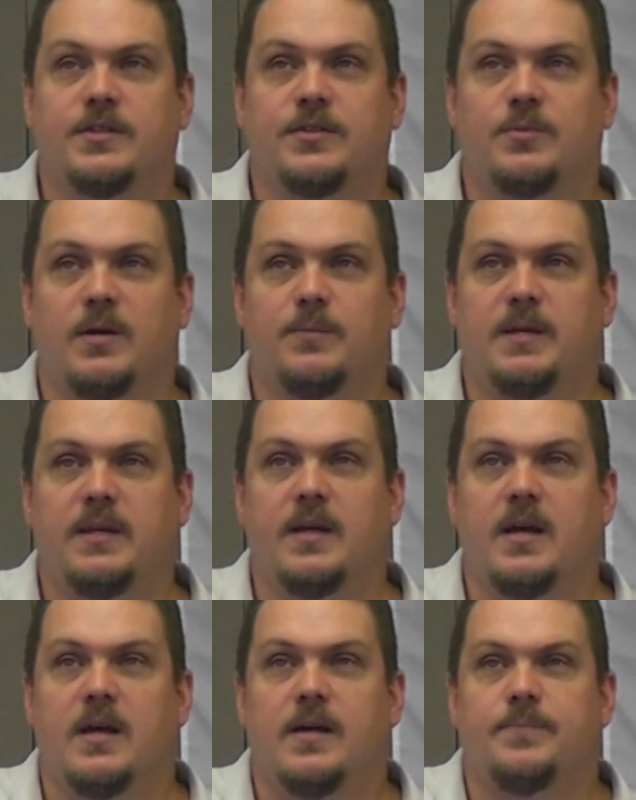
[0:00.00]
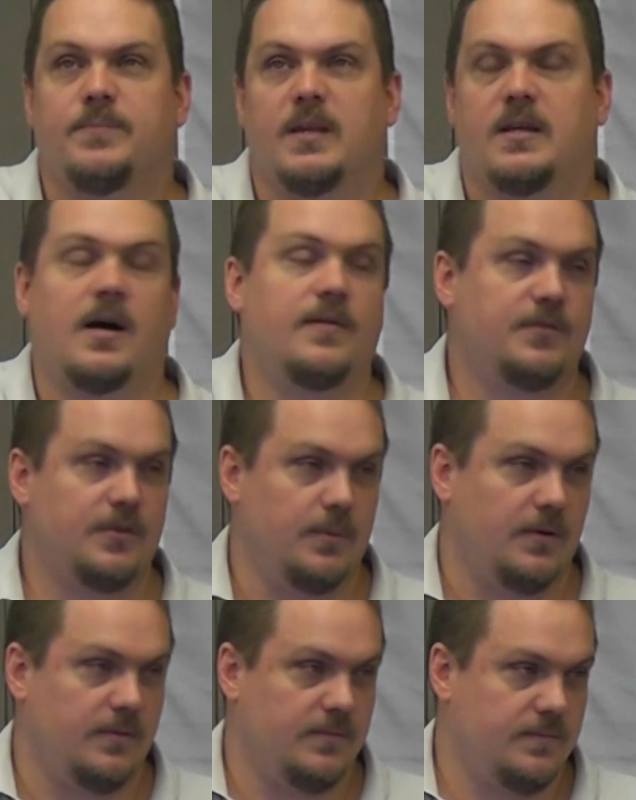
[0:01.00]
I just want to be
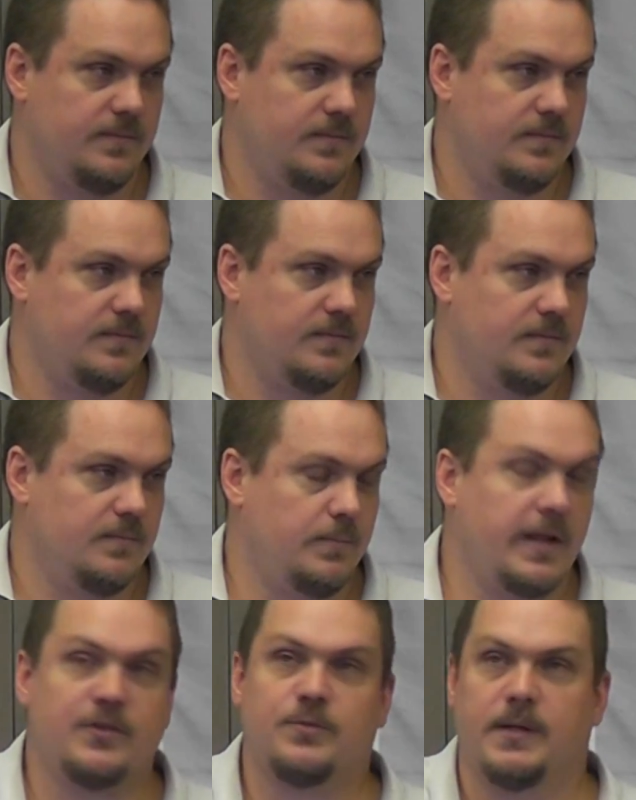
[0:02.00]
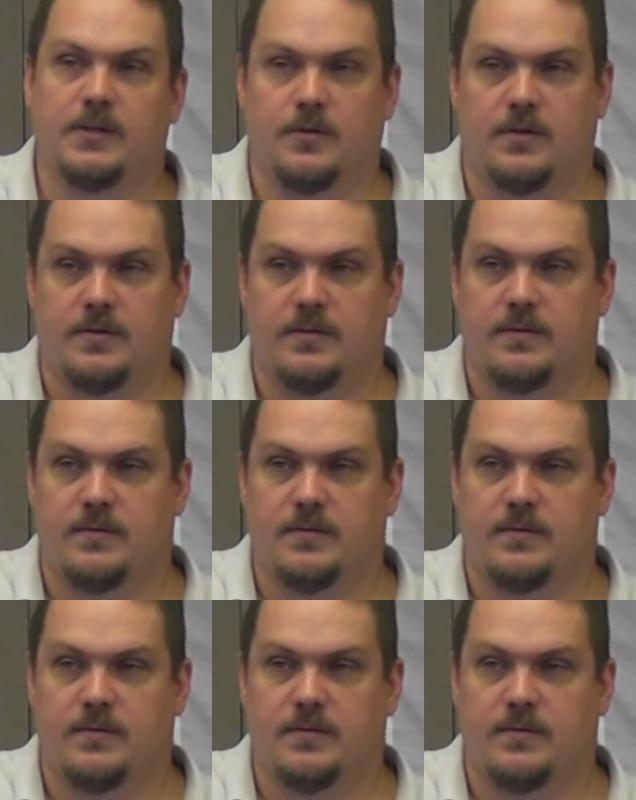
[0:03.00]
comfortable. Bless me, Lord.